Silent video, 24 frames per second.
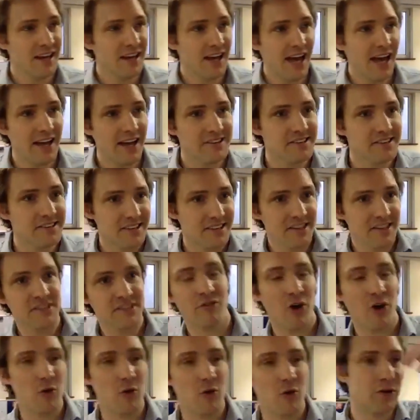as
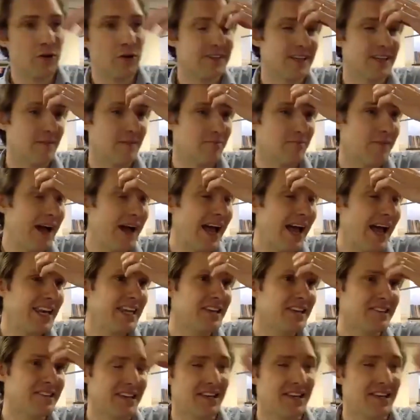Cicero put it, man
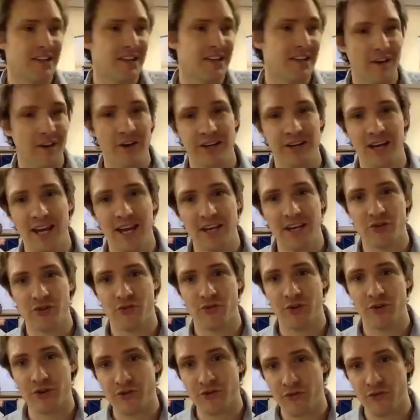is in his very
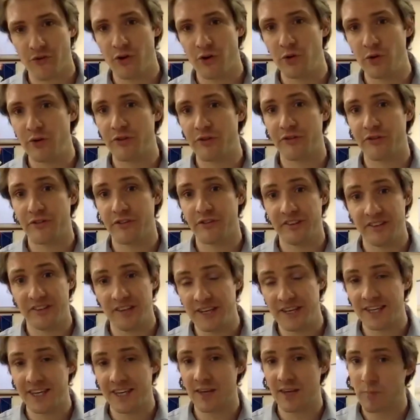nature a
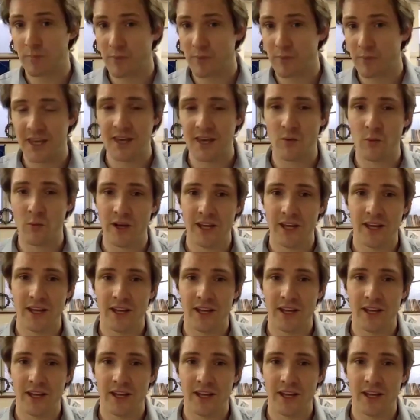truth-seeking being. We